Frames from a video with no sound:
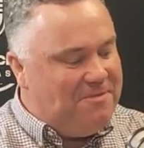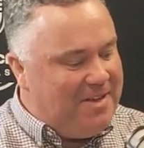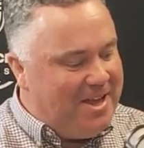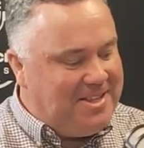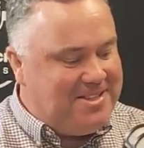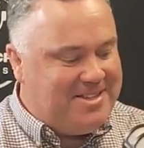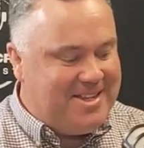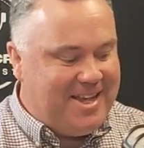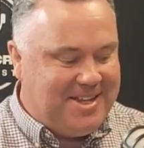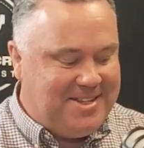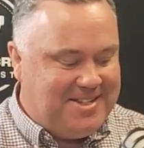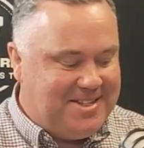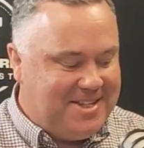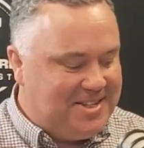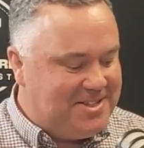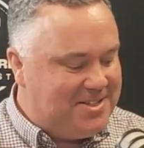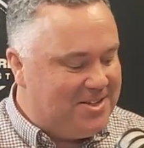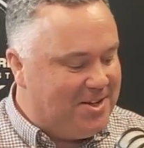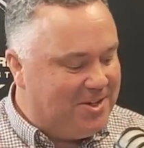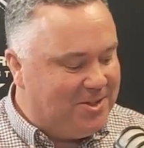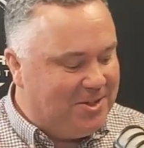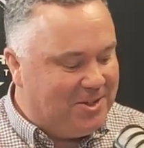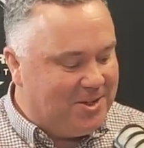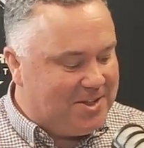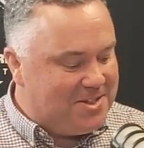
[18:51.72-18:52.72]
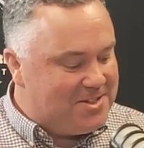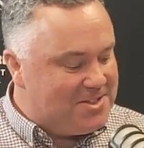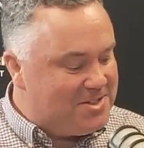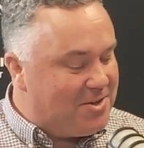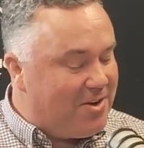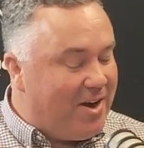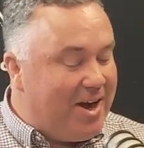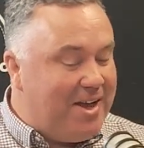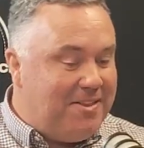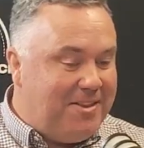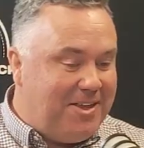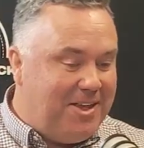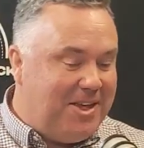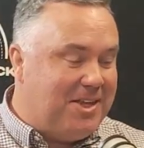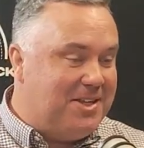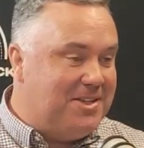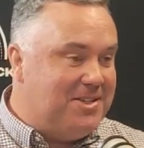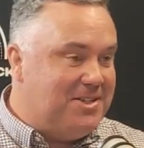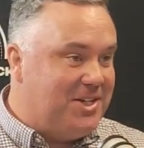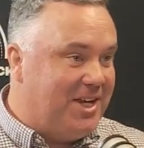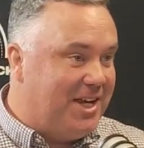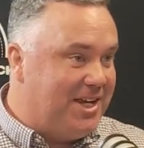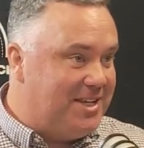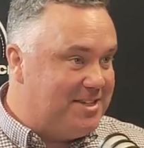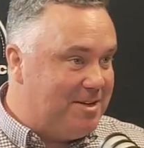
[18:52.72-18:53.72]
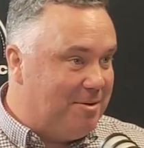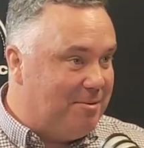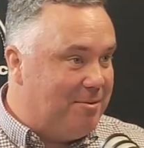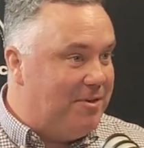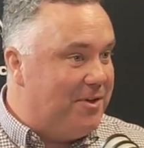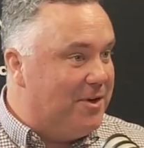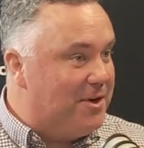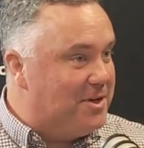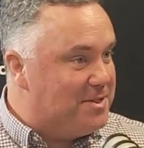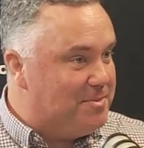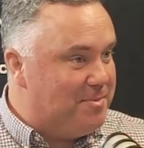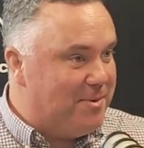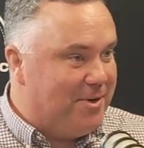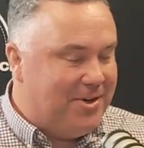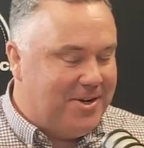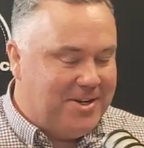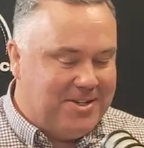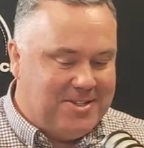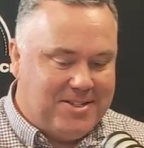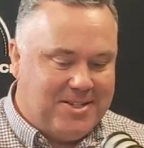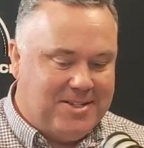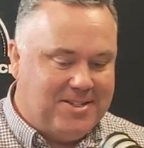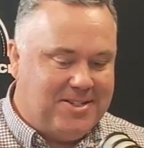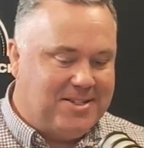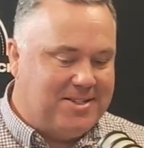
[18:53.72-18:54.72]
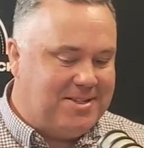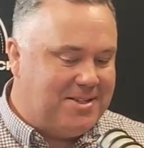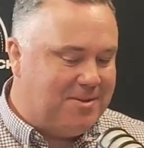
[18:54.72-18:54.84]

Fantastic, Todd. Look, it's great that you could share some of your experiences.